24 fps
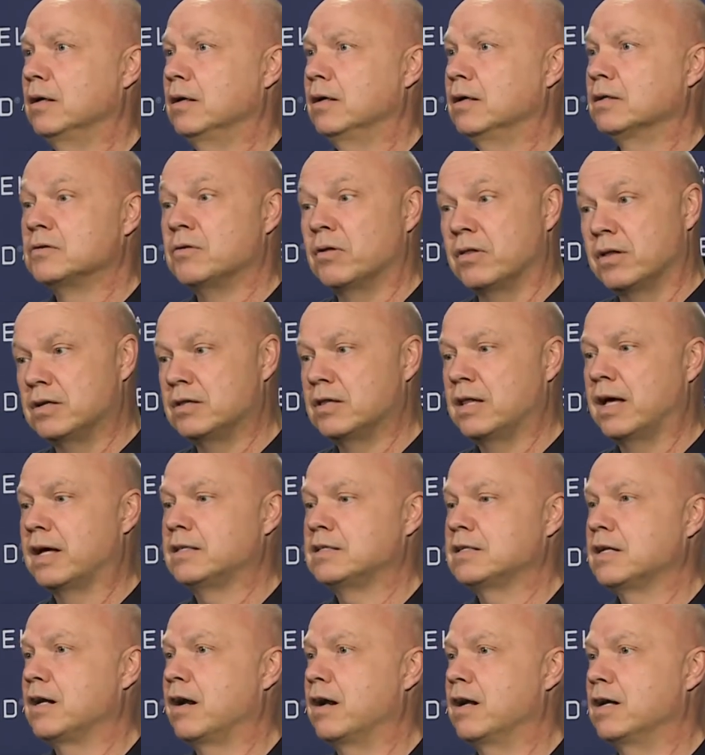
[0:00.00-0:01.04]
So
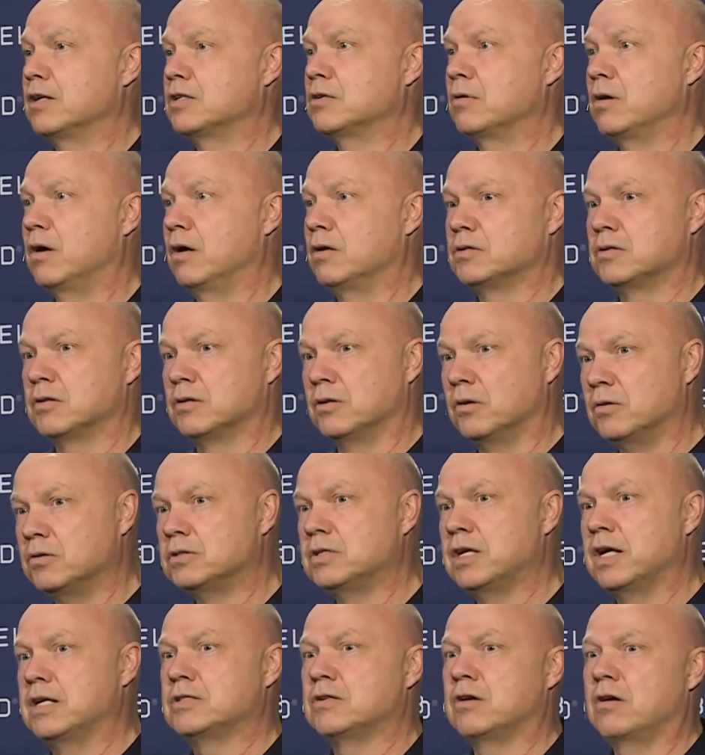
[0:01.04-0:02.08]
that's not an issue at all. So those
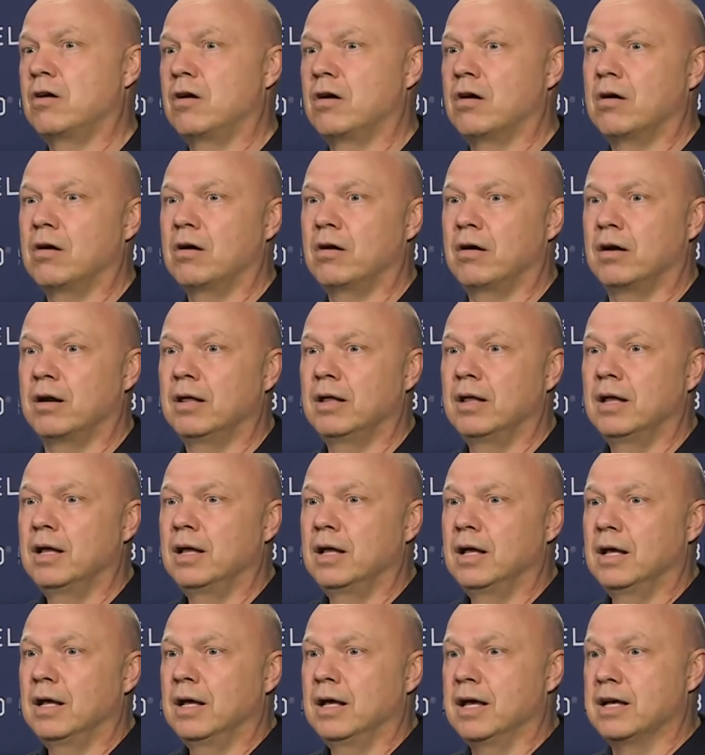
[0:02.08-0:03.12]
days are long gone.
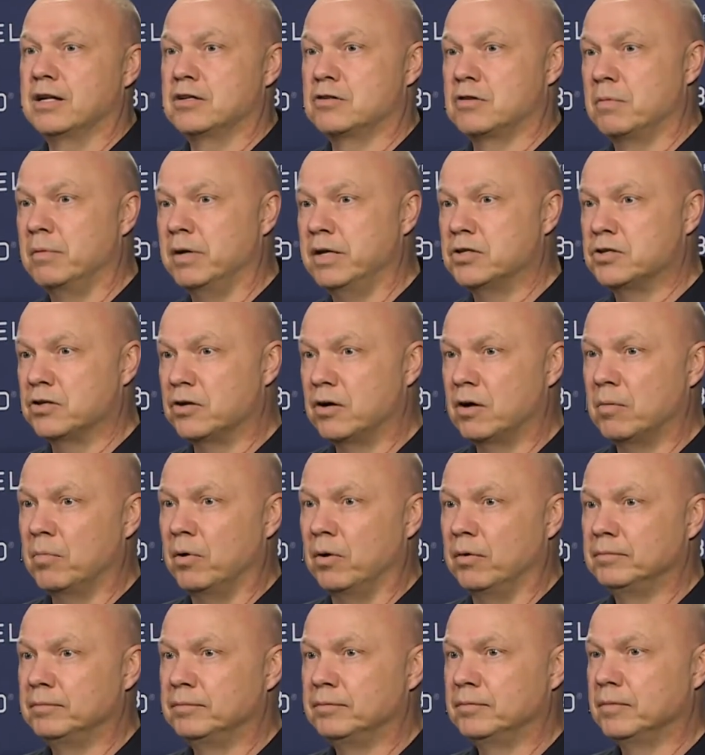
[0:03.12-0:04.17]
Extremely
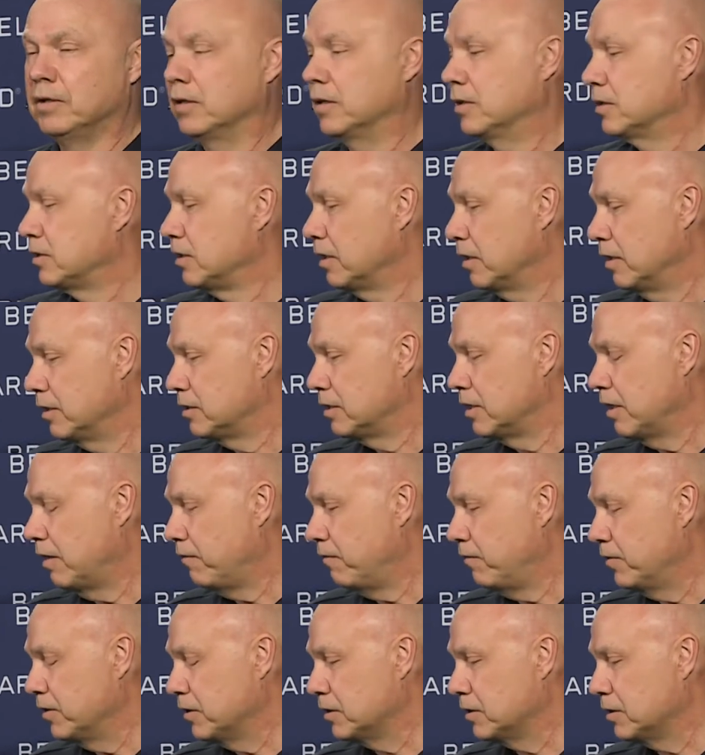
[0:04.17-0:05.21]
durable. This
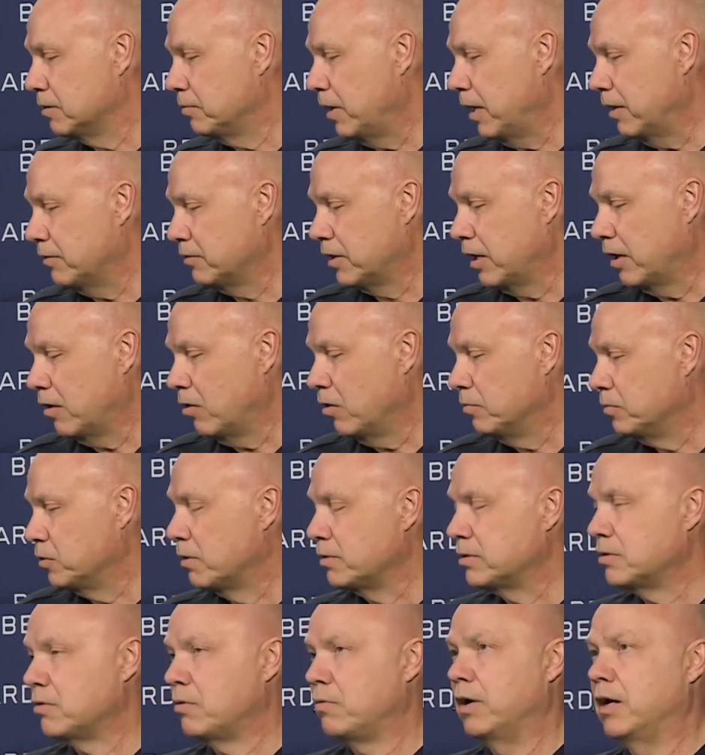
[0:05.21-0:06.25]
stuff has got an
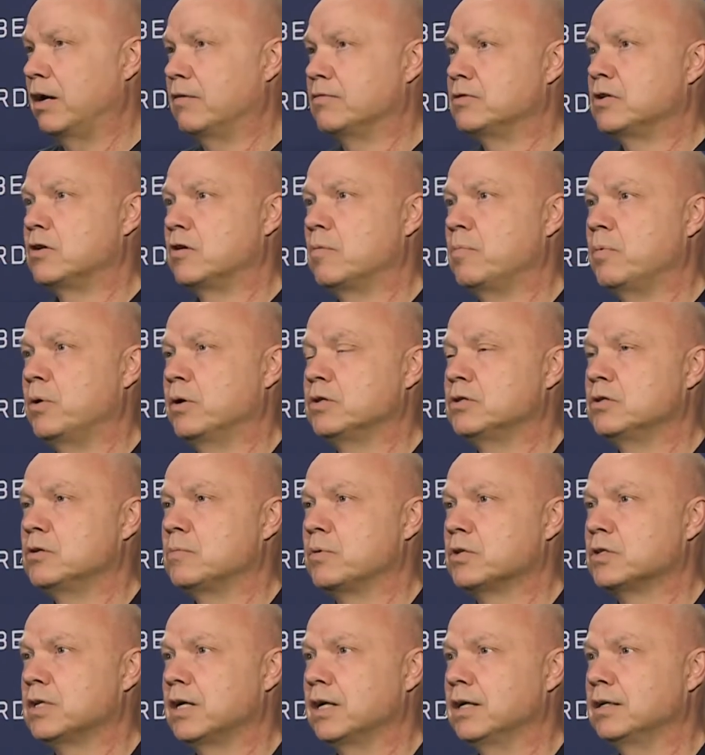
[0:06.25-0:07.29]
absorption rate of
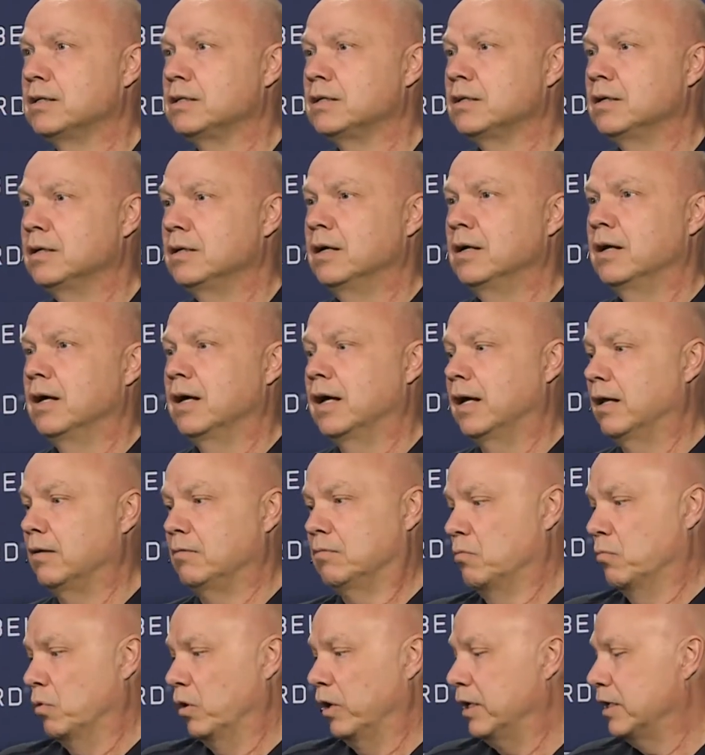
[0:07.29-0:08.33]
0.2%. It
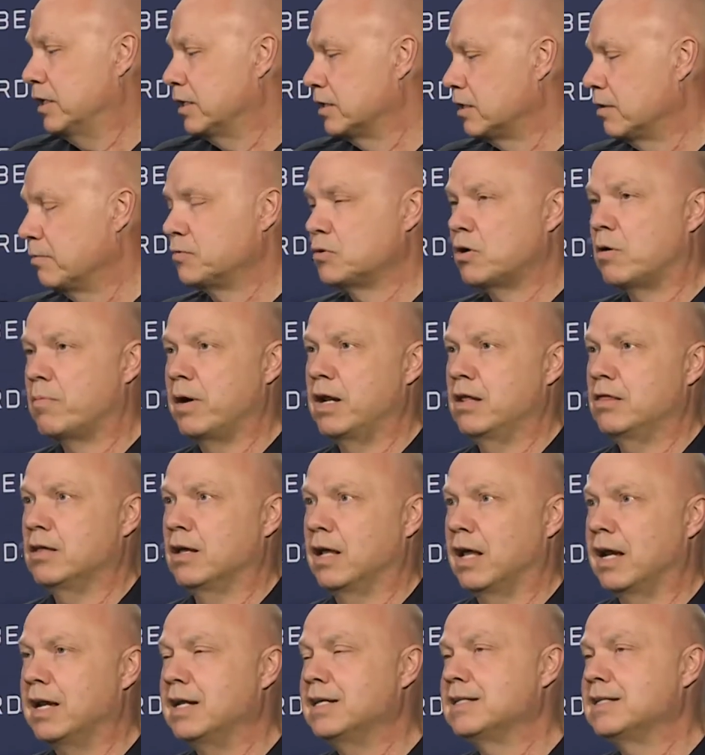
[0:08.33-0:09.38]
really doesn't absorb
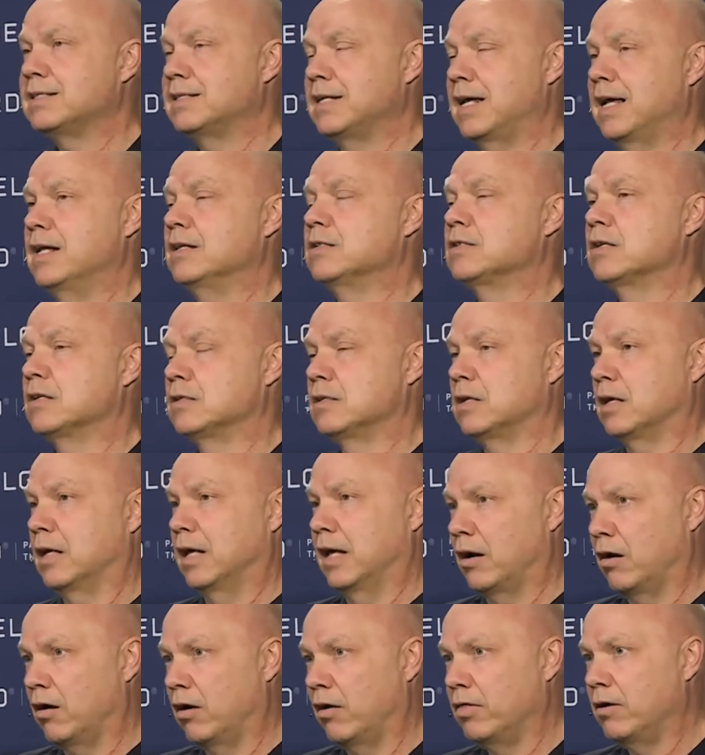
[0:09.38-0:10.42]
anything. Any stains that get
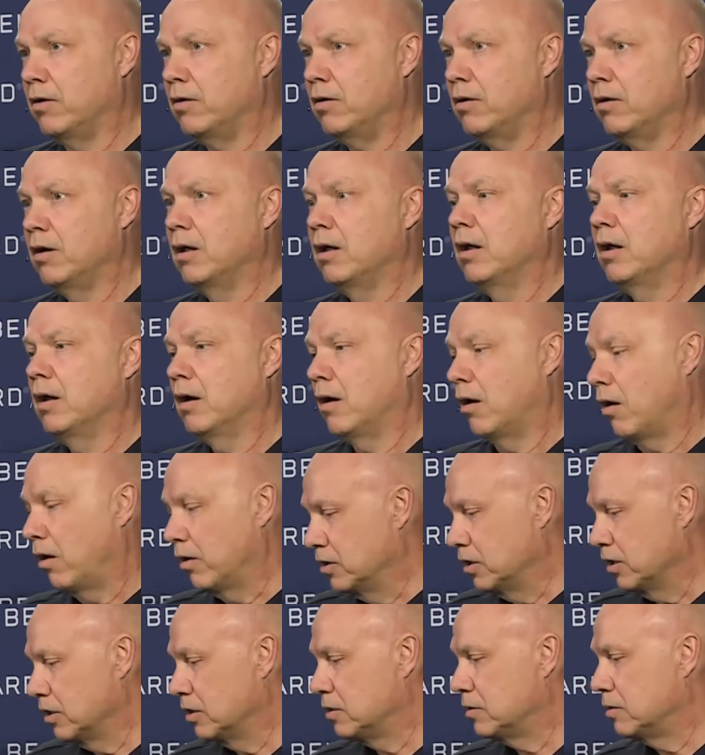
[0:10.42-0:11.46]
on there are
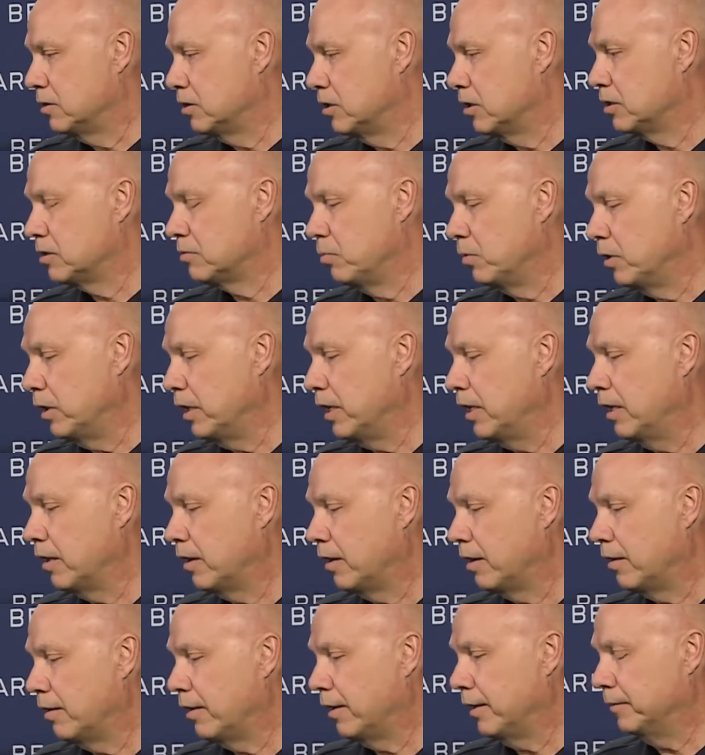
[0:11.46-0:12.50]
just really
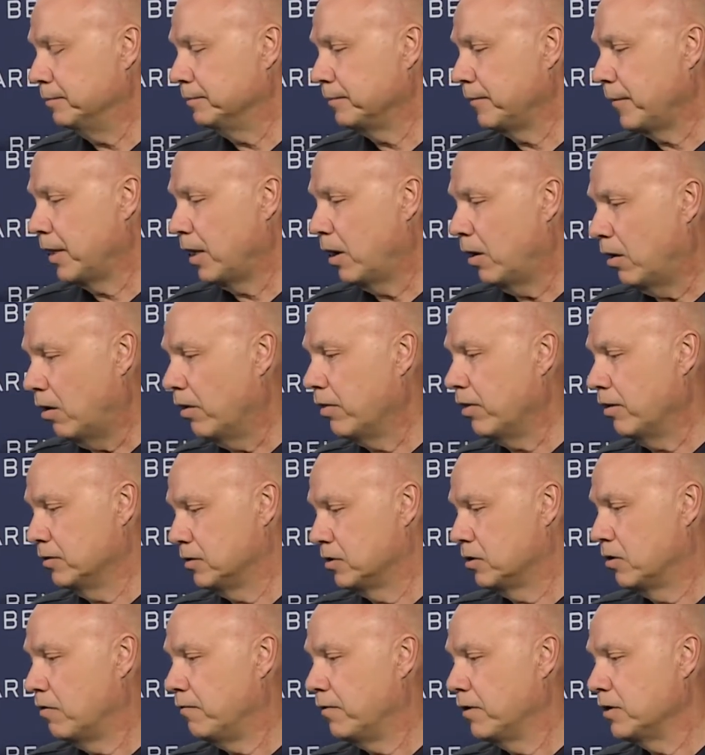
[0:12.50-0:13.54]
on the
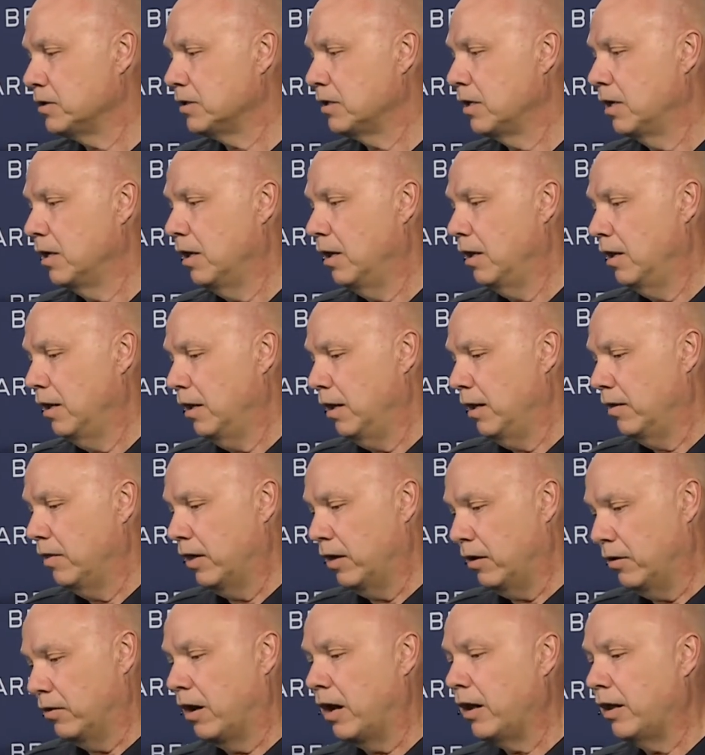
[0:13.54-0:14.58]
surface. They
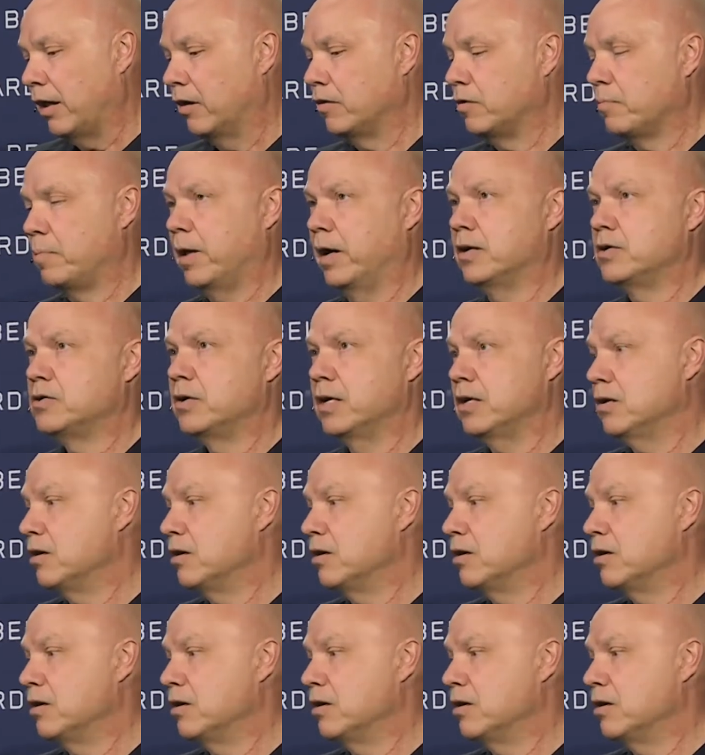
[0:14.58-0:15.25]
are not allowed to penetrate.